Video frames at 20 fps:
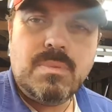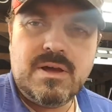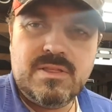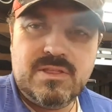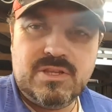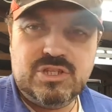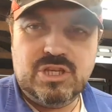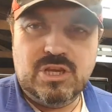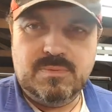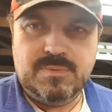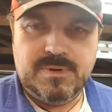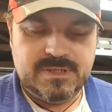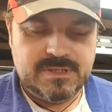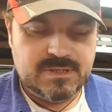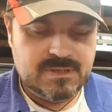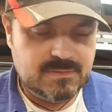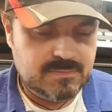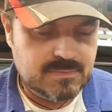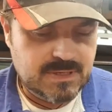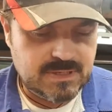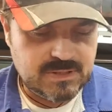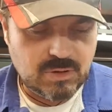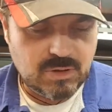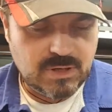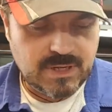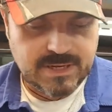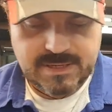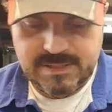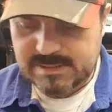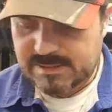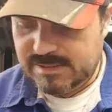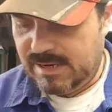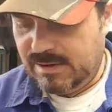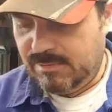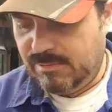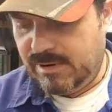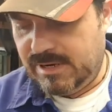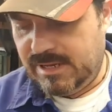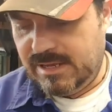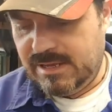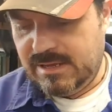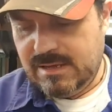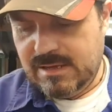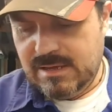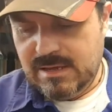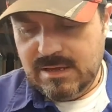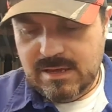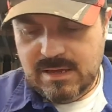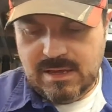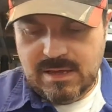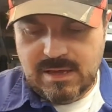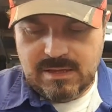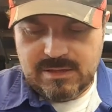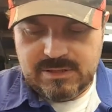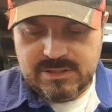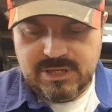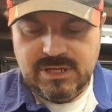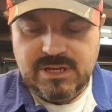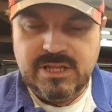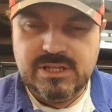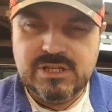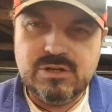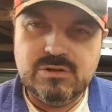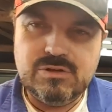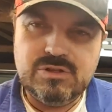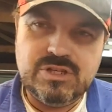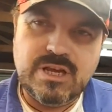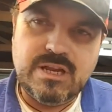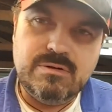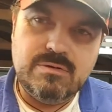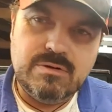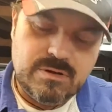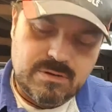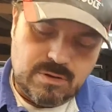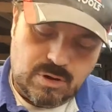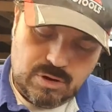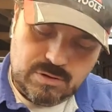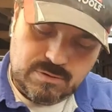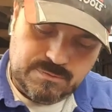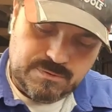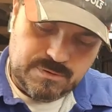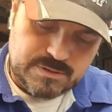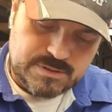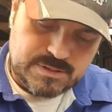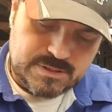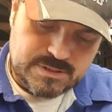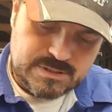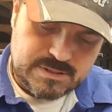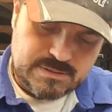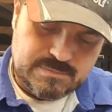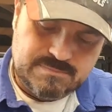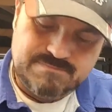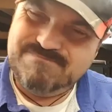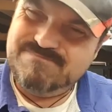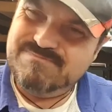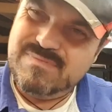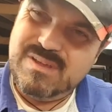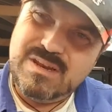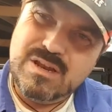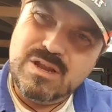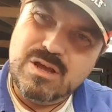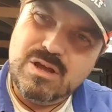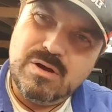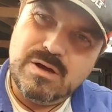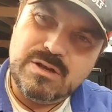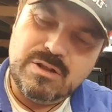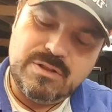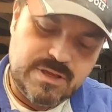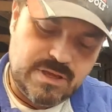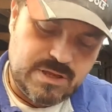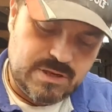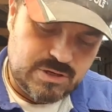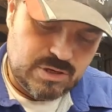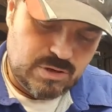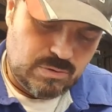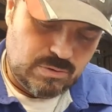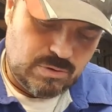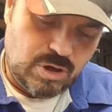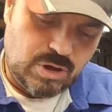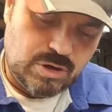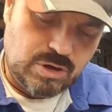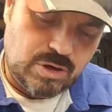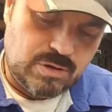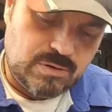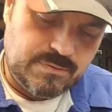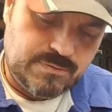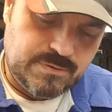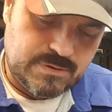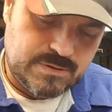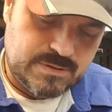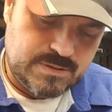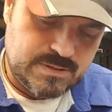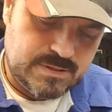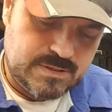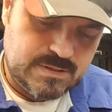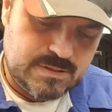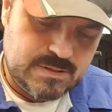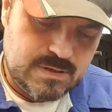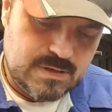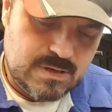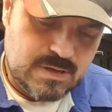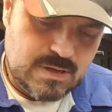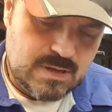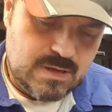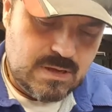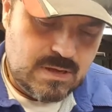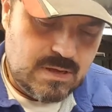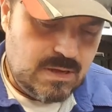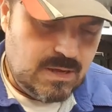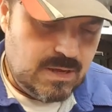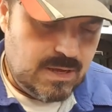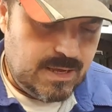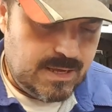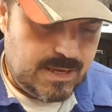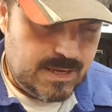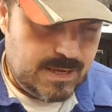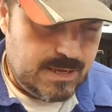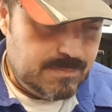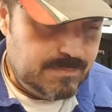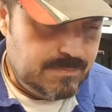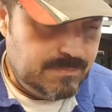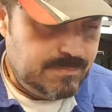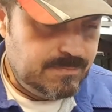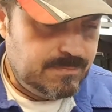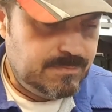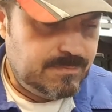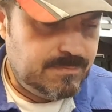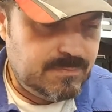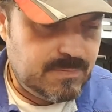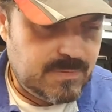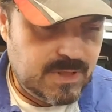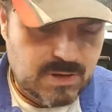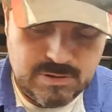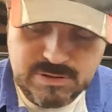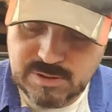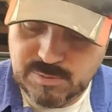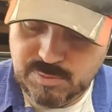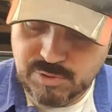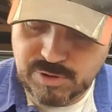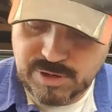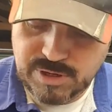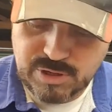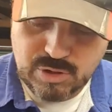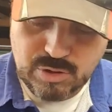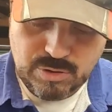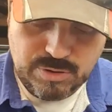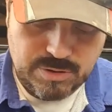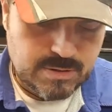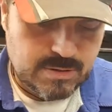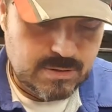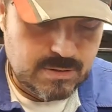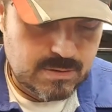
buy the cheapest. That's all I can say, really. Do you need to use genuine oil filters? No, I don't think you do. Not on oil filters. They're usually pretty good.